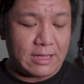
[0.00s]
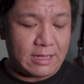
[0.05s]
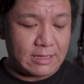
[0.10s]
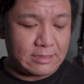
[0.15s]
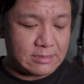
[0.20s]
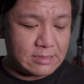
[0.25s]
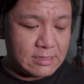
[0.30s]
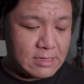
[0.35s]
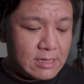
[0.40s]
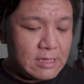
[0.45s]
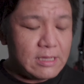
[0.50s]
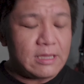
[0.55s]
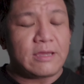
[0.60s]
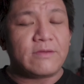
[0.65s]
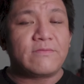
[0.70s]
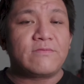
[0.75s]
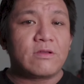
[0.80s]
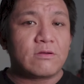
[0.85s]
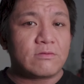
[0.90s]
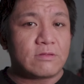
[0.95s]
And
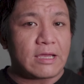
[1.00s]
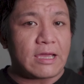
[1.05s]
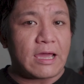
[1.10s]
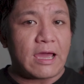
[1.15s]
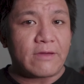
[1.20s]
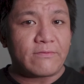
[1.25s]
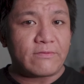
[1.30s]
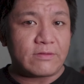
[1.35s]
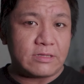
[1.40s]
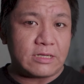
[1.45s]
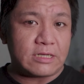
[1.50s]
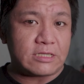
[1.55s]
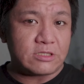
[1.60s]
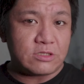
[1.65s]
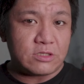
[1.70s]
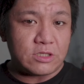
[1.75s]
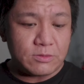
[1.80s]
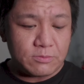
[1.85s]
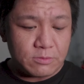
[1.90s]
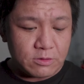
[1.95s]
even though they have a
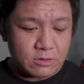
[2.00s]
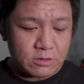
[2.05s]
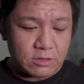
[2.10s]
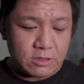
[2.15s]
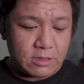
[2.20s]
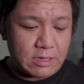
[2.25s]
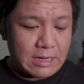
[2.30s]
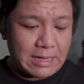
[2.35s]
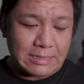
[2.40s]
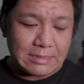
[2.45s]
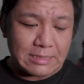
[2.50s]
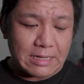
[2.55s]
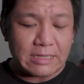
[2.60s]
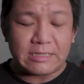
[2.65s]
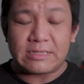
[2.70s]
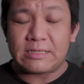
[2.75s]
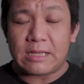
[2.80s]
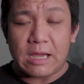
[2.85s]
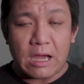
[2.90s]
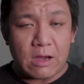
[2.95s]
distributor, and
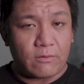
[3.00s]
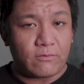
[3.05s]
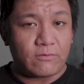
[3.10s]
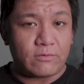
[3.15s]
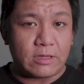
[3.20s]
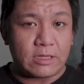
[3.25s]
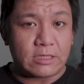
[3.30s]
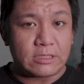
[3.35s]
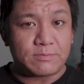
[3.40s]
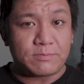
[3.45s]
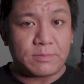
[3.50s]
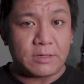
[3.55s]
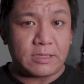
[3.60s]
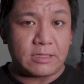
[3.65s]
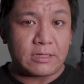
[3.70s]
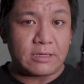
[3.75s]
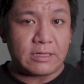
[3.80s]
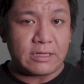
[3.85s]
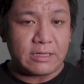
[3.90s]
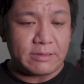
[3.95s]
I doubt this be
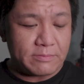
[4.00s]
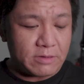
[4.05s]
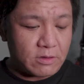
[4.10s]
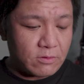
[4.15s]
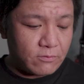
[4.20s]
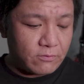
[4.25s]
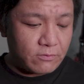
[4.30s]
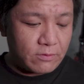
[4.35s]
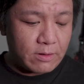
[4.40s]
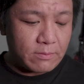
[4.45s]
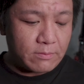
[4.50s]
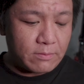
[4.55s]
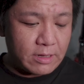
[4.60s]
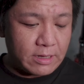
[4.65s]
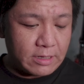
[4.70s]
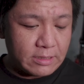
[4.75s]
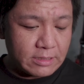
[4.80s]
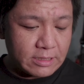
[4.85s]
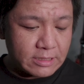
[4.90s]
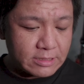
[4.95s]
the email from
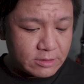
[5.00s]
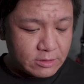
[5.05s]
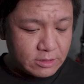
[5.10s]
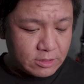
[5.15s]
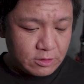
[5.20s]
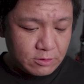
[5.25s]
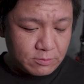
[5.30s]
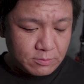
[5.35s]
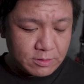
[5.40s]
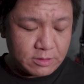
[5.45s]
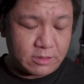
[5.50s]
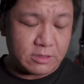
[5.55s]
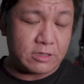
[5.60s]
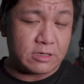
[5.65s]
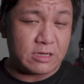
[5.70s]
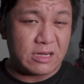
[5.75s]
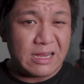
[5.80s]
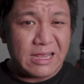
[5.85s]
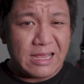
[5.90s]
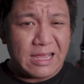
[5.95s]
a
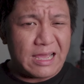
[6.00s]
distributor,